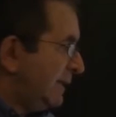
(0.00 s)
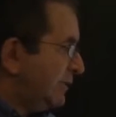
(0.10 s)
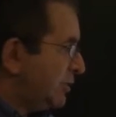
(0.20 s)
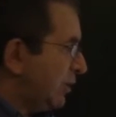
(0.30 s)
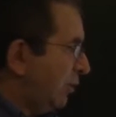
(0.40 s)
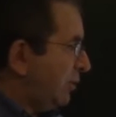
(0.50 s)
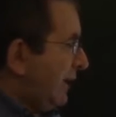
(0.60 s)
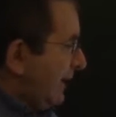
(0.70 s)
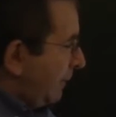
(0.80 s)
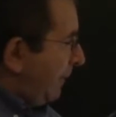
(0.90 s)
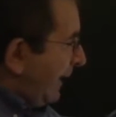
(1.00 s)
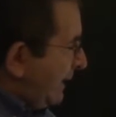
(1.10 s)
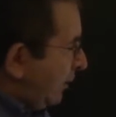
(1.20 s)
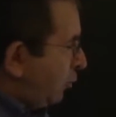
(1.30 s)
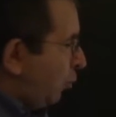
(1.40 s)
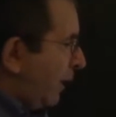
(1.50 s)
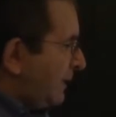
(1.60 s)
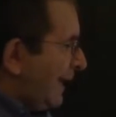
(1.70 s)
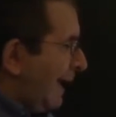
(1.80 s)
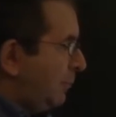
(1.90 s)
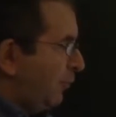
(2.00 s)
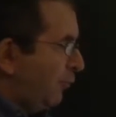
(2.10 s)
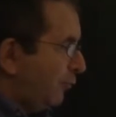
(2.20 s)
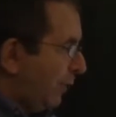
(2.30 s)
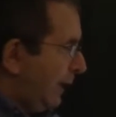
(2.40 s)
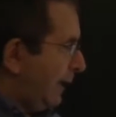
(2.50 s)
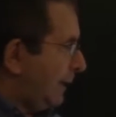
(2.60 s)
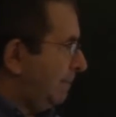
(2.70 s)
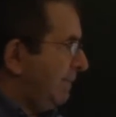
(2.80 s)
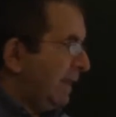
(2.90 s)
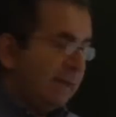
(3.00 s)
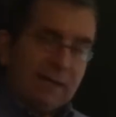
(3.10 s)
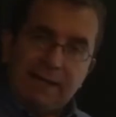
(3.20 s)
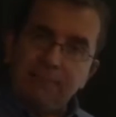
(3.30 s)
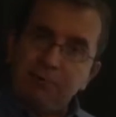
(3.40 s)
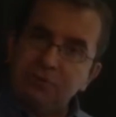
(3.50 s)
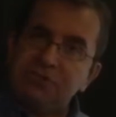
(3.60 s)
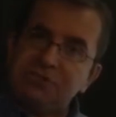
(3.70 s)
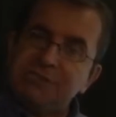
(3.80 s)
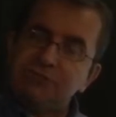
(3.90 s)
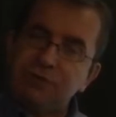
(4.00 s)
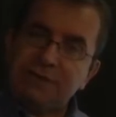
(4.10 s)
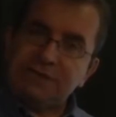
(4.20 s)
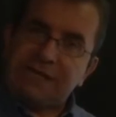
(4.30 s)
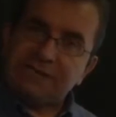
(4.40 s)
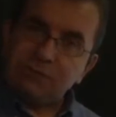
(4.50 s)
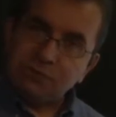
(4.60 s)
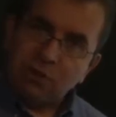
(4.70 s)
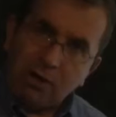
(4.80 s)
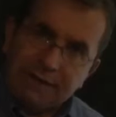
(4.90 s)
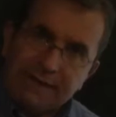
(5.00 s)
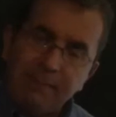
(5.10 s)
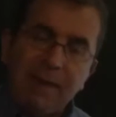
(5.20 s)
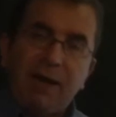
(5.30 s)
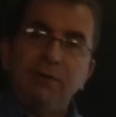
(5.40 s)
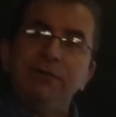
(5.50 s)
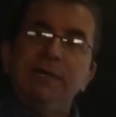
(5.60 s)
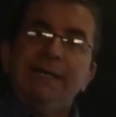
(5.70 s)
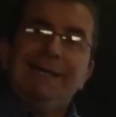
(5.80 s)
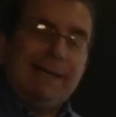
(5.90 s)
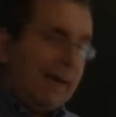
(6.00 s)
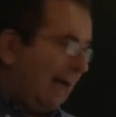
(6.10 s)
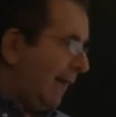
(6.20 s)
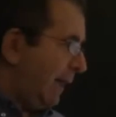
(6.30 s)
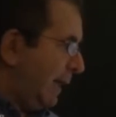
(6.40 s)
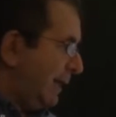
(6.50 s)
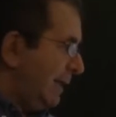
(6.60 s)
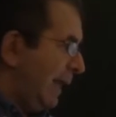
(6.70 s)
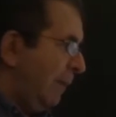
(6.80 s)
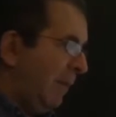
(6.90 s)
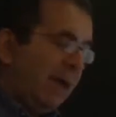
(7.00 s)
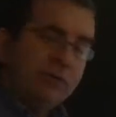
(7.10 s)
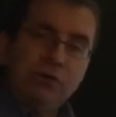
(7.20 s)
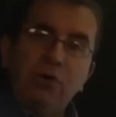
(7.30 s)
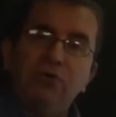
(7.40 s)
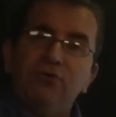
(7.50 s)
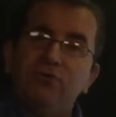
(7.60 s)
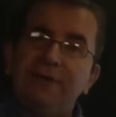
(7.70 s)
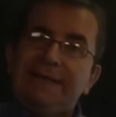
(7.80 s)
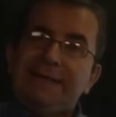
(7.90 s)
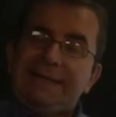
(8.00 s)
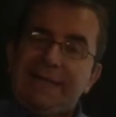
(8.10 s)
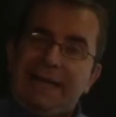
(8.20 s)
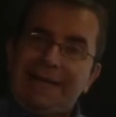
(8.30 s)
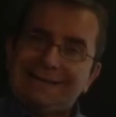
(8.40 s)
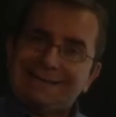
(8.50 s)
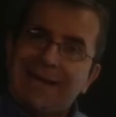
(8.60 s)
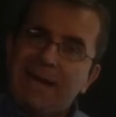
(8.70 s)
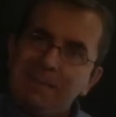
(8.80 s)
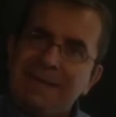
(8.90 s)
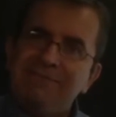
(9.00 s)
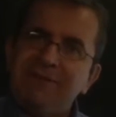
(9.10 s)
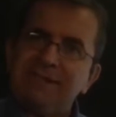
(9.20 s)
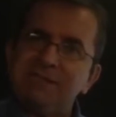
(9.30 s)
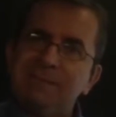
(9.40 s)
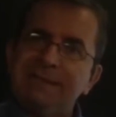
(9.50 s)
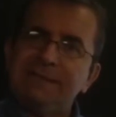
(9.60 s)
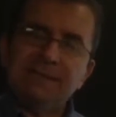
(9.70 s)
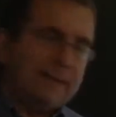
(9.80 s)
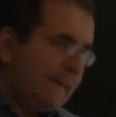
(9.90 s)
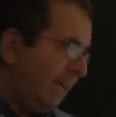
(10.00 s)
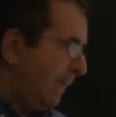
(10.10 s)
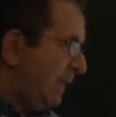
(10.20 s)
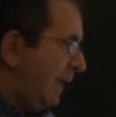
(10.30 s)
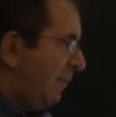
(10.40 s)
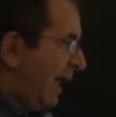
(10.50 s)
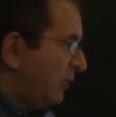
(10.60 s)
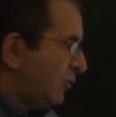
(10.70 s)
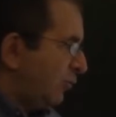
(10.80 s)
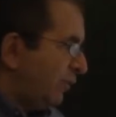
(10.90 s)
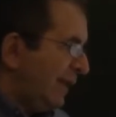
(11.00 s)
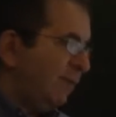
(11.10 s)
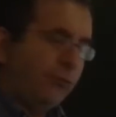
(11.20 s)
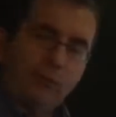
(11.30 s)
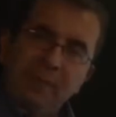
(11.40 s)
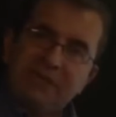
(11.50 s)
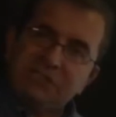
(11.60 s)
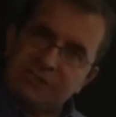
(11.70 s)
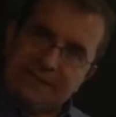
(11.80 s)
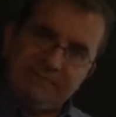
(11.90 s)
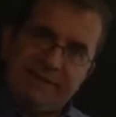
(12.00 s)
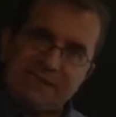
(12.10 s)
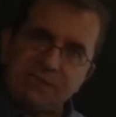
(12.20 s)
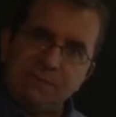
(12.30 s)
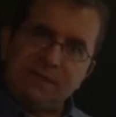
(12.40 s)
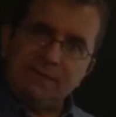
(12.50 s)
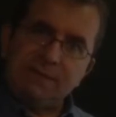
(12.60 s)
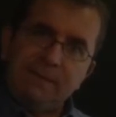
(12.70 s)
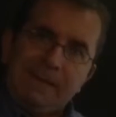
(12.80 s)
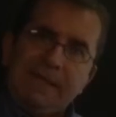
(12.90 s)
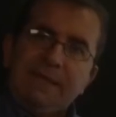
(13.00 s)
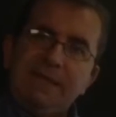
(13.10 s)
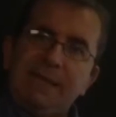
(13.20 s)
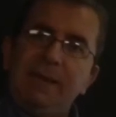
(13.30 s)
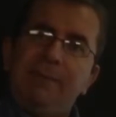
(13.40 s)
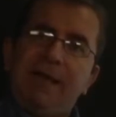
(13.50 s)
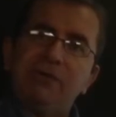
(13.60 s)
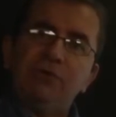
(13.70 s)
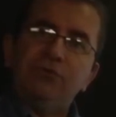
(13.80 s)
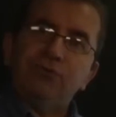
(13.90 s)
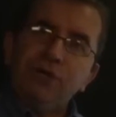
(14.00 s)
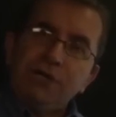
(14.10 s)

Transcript: So depending on what type of purchasing transaction we're talking about, the amount of time investment, the amount of information investment, the amount of